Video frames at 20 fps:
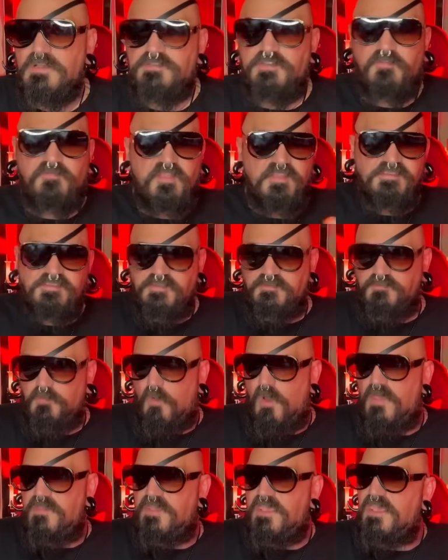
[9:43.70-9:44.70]
So if this is
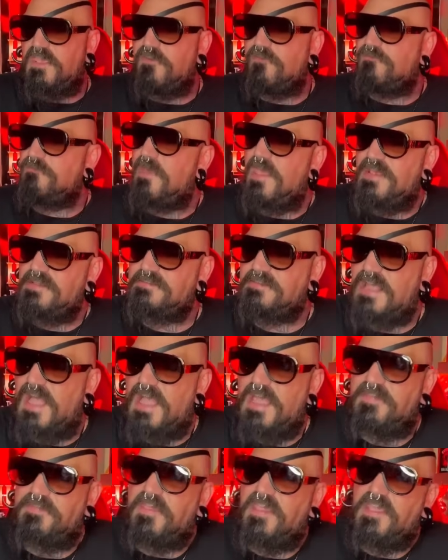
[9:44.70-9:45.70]
one that you've missed,
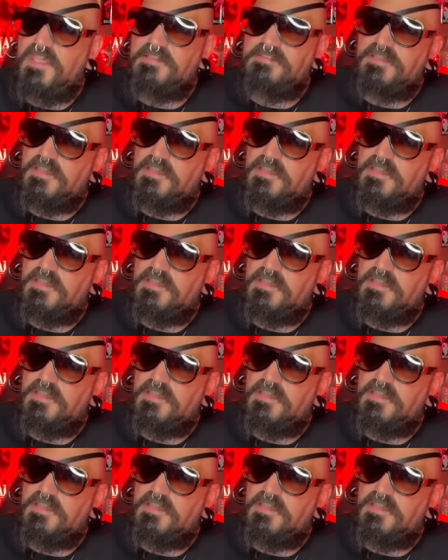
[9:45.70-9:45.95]
I think it's a